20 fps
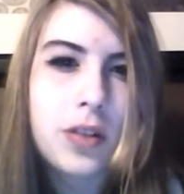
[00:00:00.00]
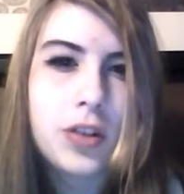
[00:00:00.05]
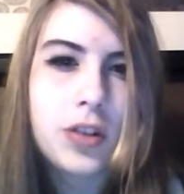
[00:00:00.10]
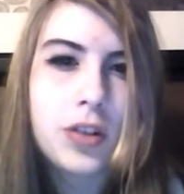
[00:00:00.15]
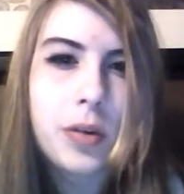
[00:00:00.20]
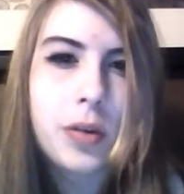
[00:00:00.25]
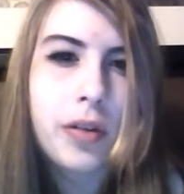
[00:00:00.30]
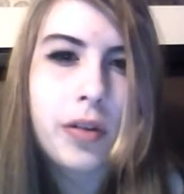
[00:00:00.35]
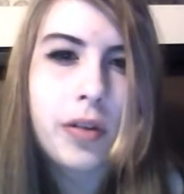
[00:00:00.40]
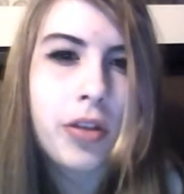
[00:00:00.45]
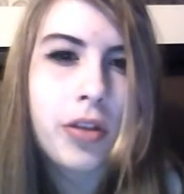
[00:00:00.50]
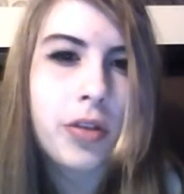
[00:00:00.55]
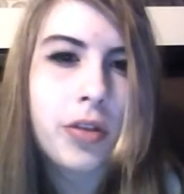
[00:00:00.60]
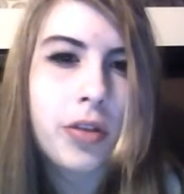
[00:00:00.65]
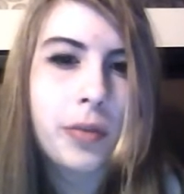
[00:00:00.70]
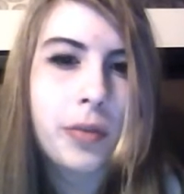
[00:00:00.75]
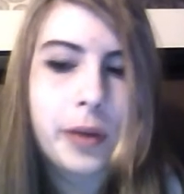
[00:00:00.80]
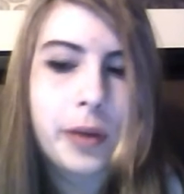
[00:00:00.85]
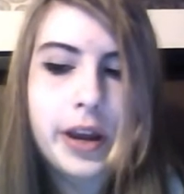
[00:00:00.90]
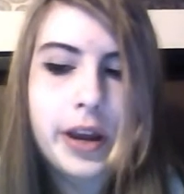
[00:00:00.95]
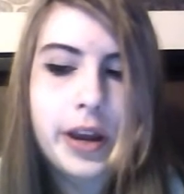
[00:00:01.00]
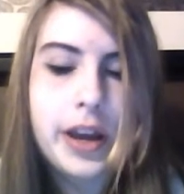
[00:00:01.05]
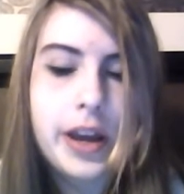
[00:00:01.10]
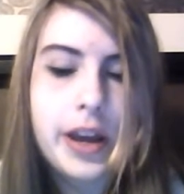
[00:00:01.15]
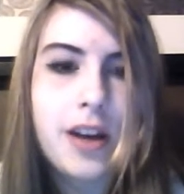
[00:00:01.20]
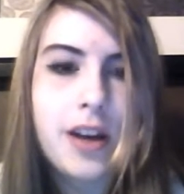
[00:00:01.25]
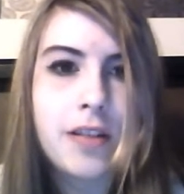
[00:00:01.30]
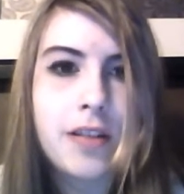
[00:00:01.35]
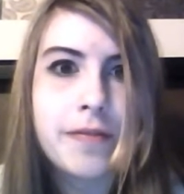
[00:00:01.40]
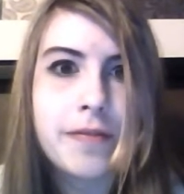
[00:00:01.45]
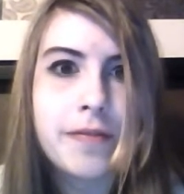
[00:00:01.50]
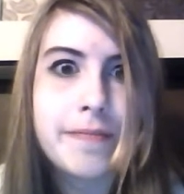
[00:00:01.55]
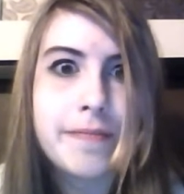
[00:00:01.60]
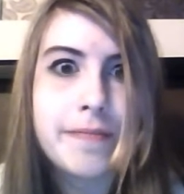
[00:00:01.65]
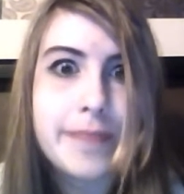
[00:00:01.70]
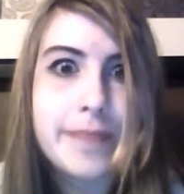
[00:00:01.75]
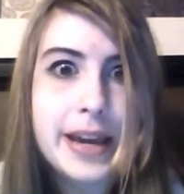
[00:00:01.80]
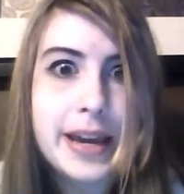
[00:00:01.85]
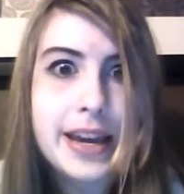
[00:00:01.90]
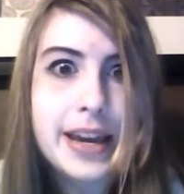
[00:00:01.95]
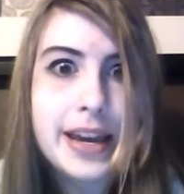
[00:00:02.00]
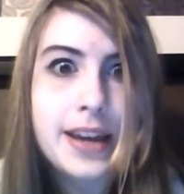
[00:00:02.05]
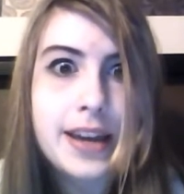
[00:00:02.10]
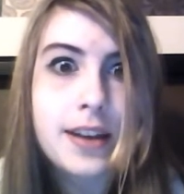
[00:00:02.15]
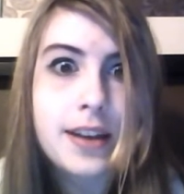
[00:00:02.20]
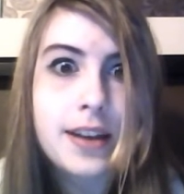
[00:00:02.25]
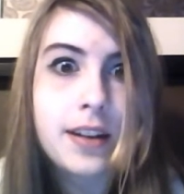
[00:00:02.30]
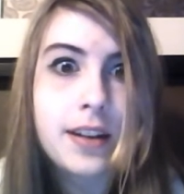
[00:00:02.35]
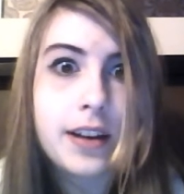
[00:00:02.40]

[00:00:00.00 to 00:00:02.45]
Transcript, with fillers: two or three of me